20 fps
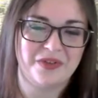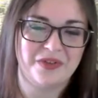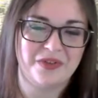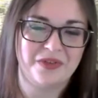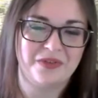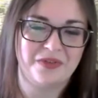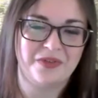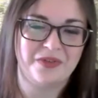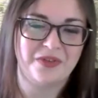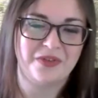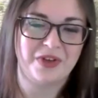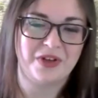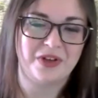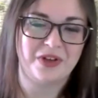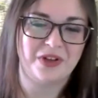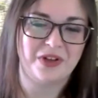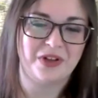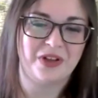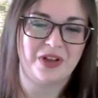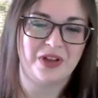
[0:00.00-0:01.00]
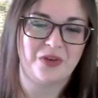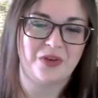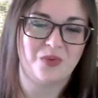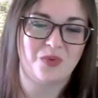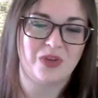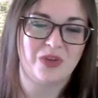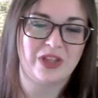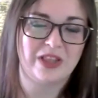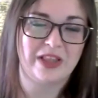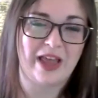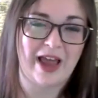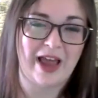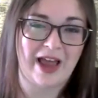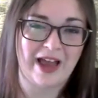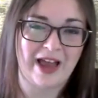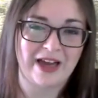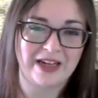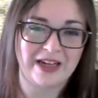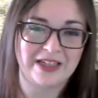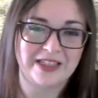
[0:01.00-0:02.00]
feel
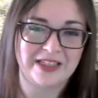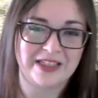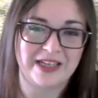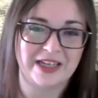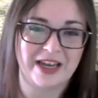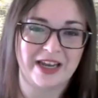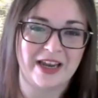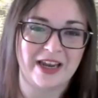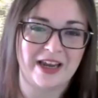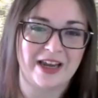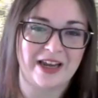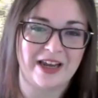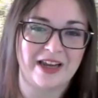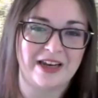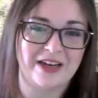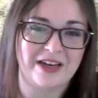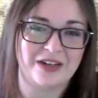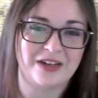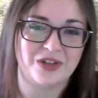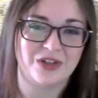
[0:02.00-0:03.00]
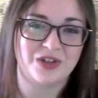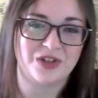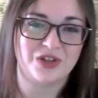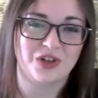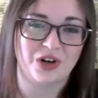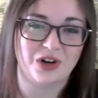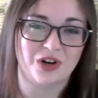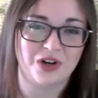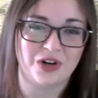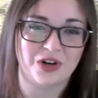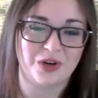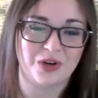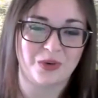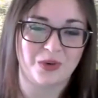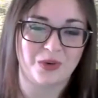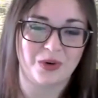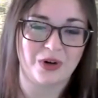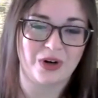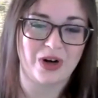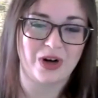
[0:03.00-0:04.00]
relaxed and start
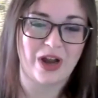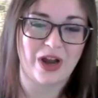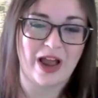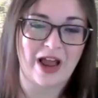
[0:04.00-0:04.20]
your